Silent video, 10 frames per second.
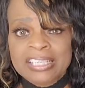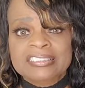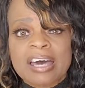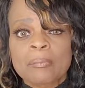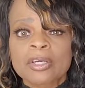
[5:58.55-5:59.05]

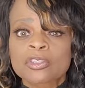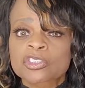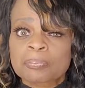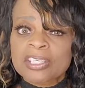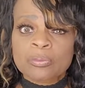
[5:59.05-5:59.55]
Someone who
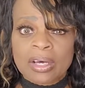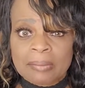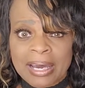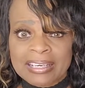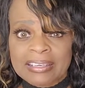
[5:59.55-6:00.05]
speaks
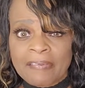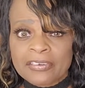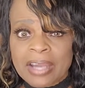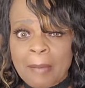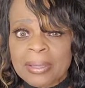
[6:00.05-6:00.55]
well about
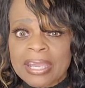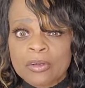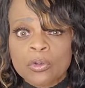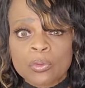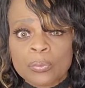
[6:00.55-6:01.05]
another topic
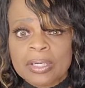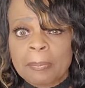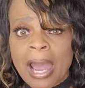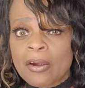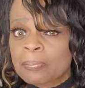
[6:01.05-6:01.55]
and who can read a
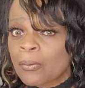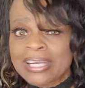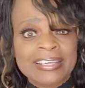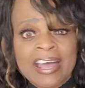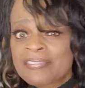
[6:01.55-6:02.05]

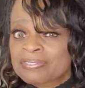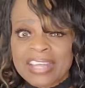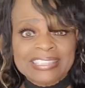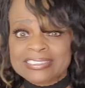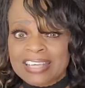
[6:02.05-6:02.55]
PowerPoint,
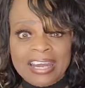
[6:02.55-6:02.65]
that's